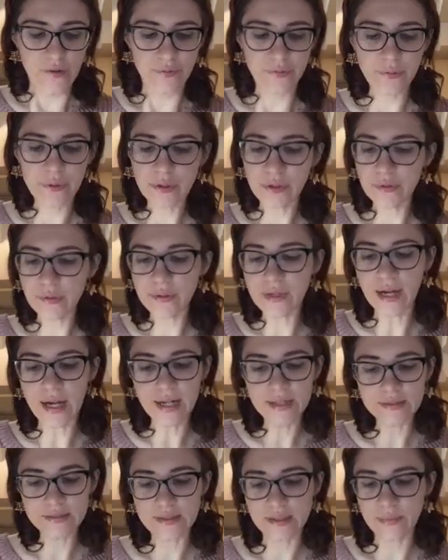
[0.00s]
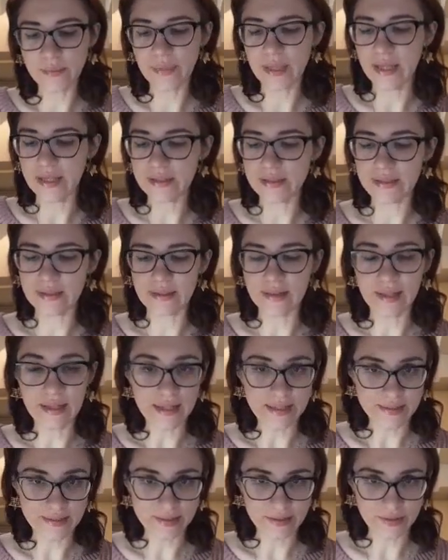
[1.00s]
For you guys, I'm getting
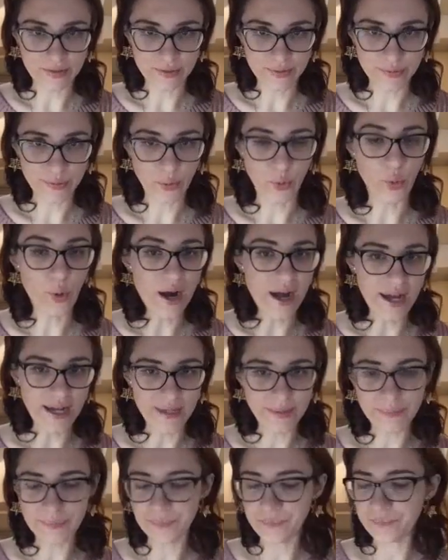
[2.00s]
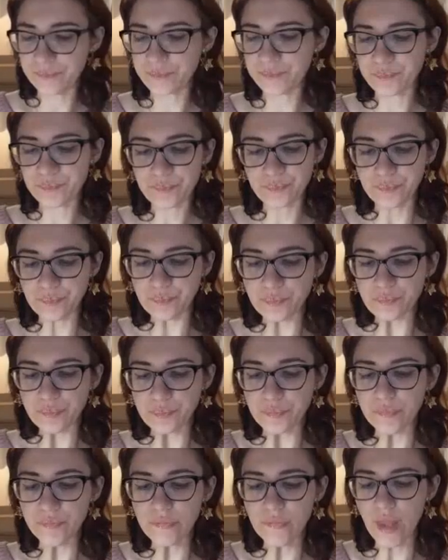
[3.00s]
later. Why?
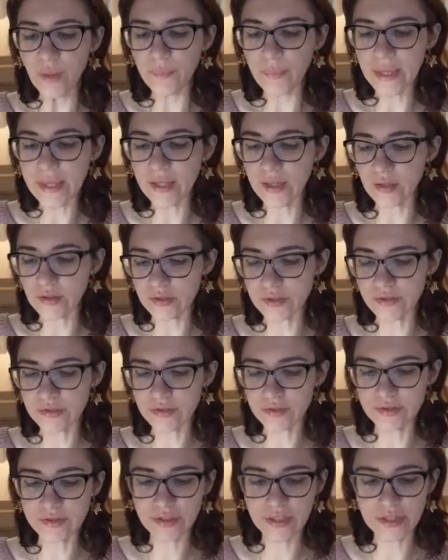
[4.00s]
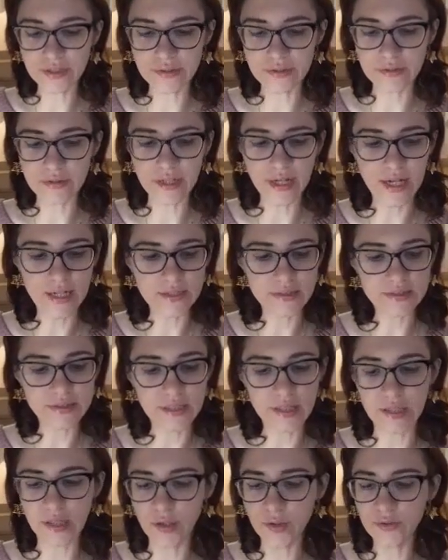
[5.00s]
Because still, guys,
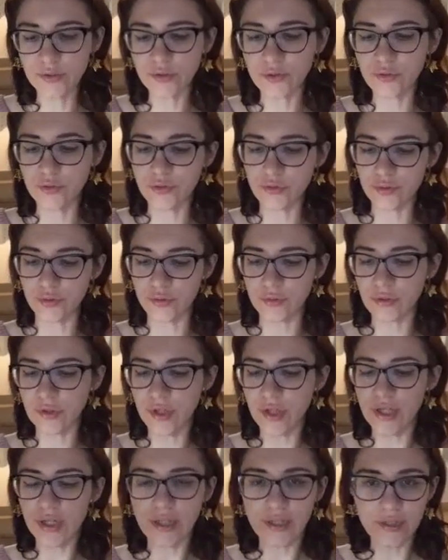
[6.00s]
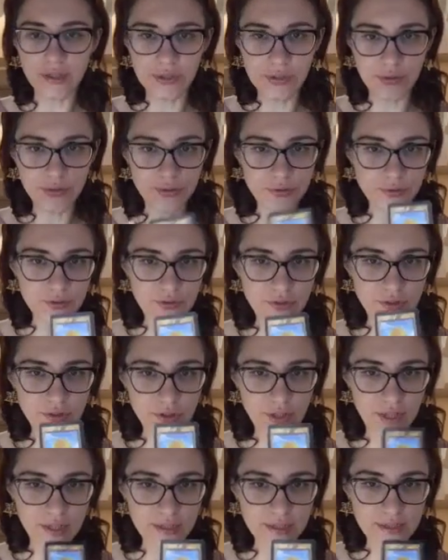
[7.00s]
a lot to do. You
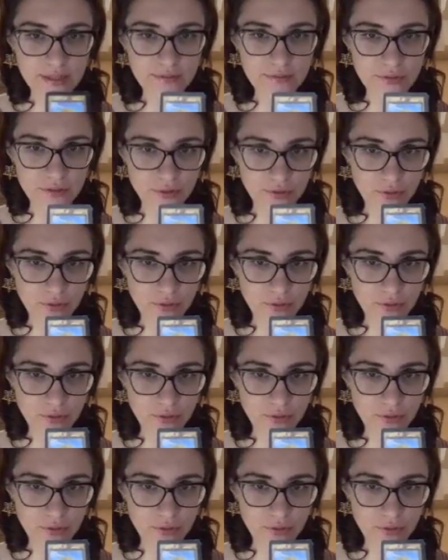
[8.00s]
struggling with